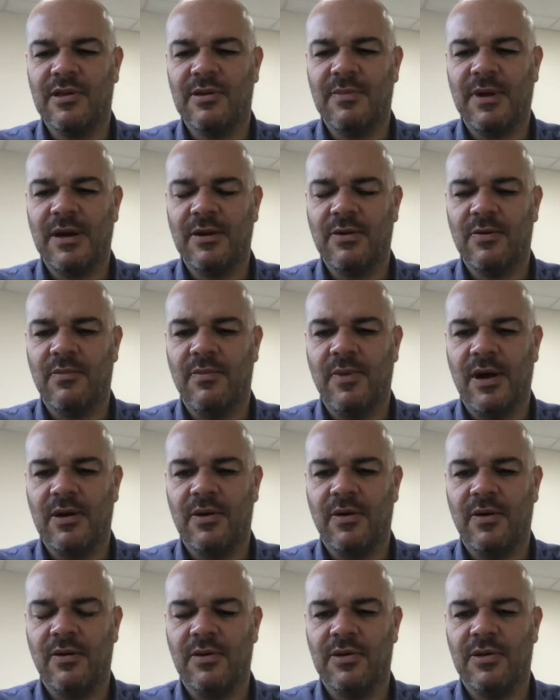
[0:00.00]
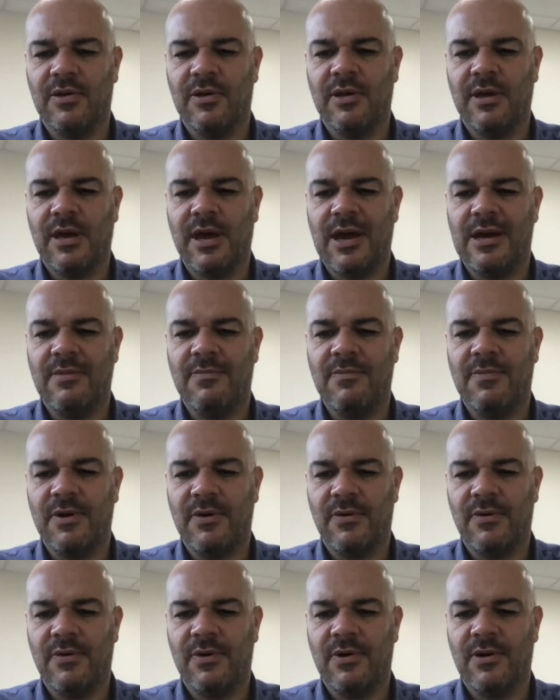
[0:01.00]
and medical mycology at
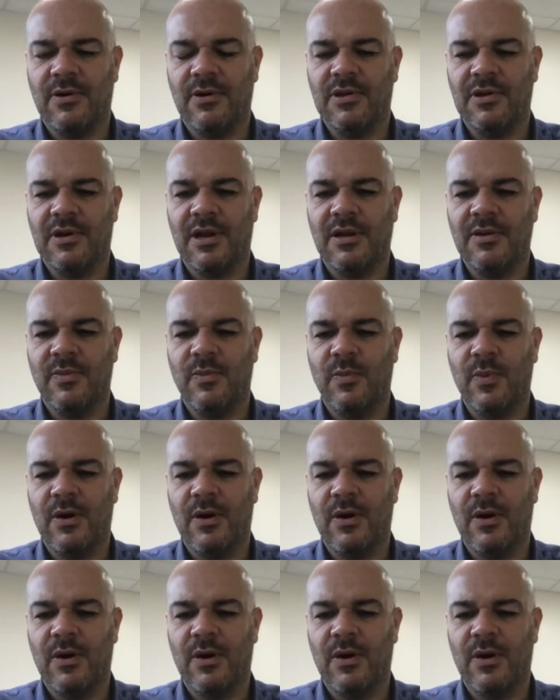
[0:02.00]
Imperial College London,